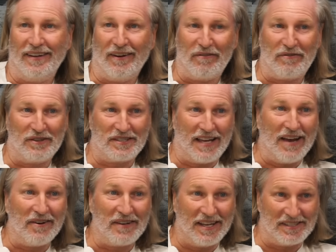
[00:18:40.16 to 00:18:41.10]
off the
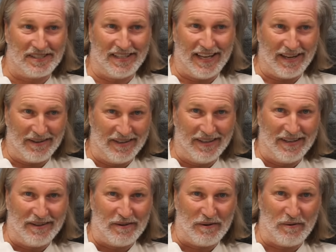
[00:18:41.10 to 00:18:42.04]
scale yesterday,
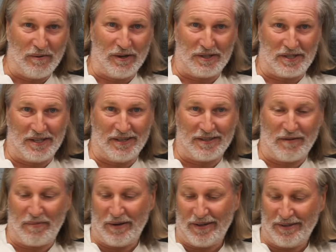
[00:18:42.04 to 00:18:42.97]
watching as I
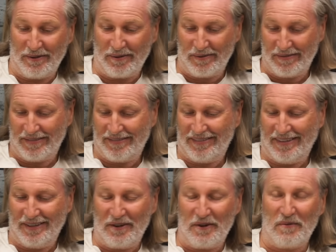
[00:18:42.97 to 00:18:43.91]
bought a
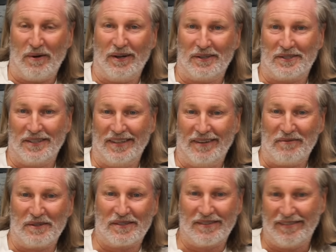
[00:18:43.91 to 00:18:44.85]
new watch, and it
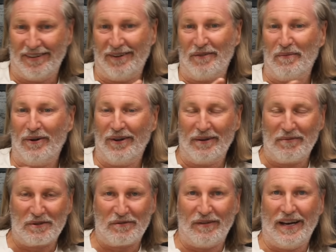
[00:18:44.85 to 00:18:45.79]
was all morning, it
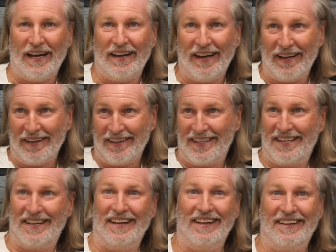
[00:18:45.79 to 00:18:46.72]
was fine, and
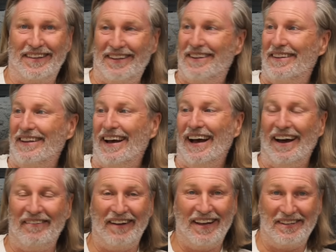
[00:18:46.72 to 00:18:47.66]
the
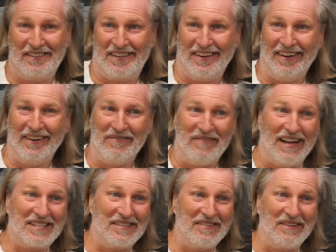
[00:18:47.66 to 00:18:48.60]
heart rate has gone up
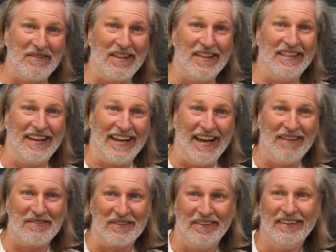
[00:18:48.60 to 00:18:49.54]
massively within the
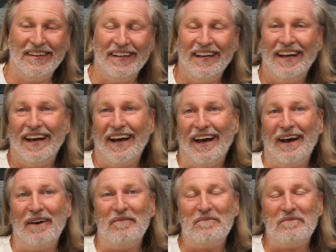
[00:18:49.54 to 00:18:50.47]
game. So
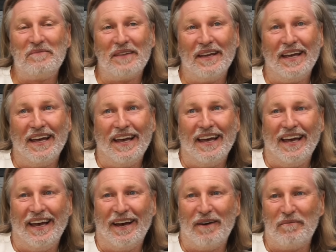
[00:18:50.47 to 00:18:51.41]

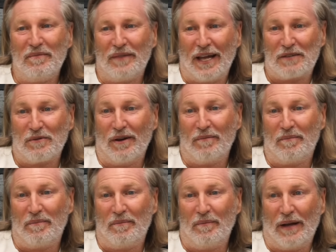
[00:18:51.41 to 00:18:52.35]
that's
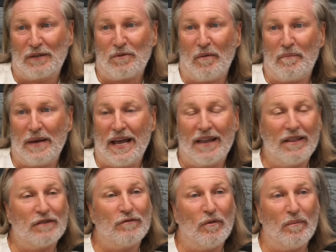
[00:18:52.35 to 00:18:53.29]
what being at
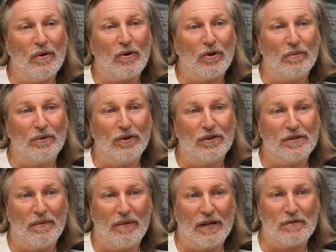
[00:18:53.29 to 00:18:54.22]
this football club does.
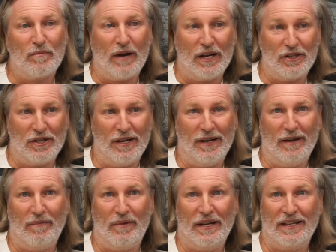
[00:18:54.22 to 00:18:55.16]
It brings pressure,
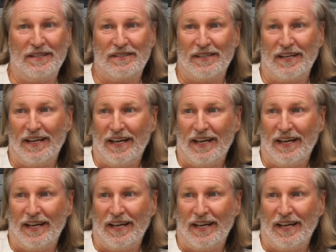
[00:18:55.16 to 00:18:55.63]
it brings